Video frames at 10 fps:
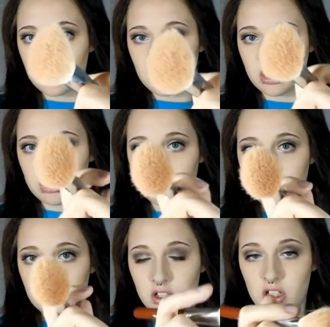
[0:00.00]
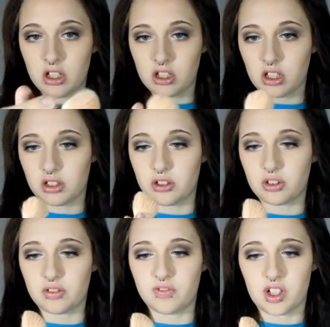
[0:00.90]
this.
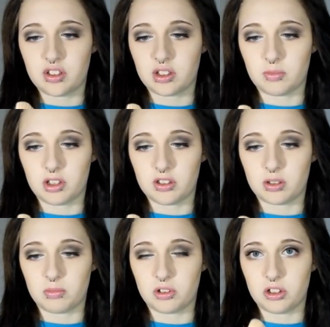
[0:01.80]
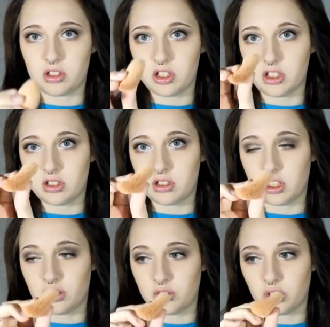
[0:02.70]
You could find something similar to this
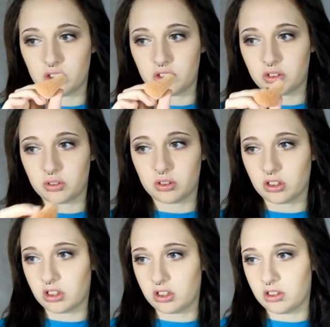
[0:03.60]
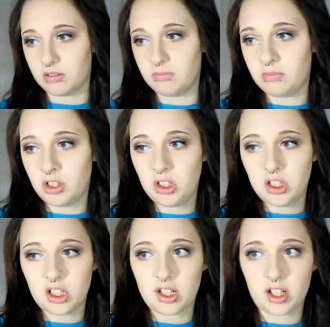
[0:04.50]
at the drugstore.
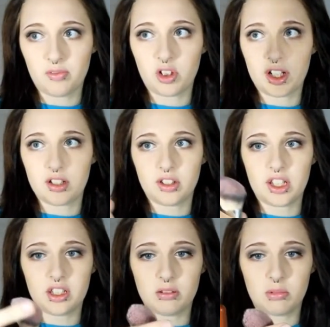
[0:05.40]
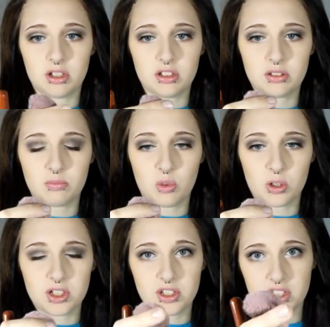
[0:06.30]
I have one kind of like it, but it's
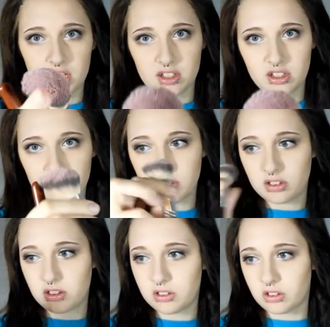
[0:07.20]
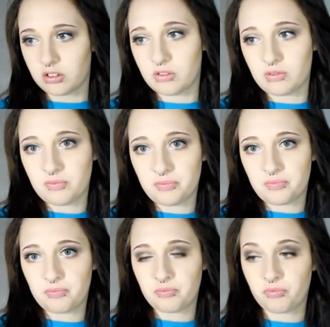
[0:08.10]
more dense, so
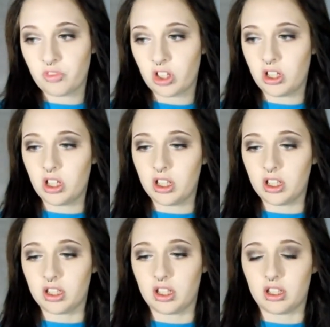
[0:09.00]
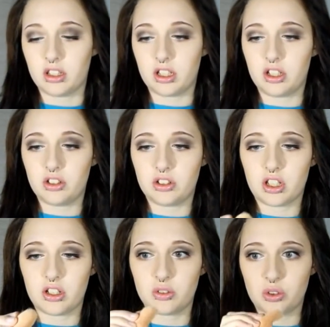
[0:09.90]
yeah. And then I just
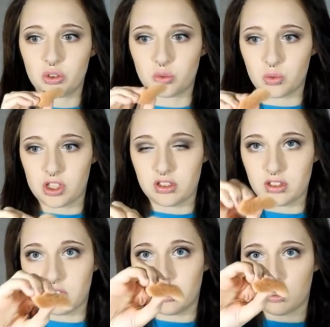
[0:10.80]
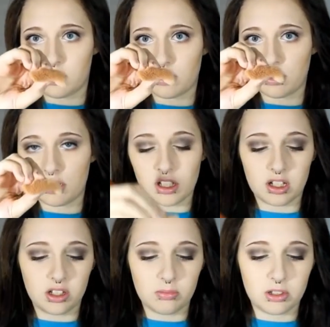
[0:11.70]
kind of squeeze this a
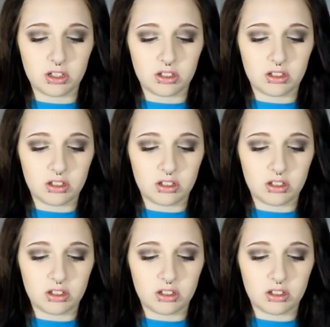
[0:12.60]
tiny bit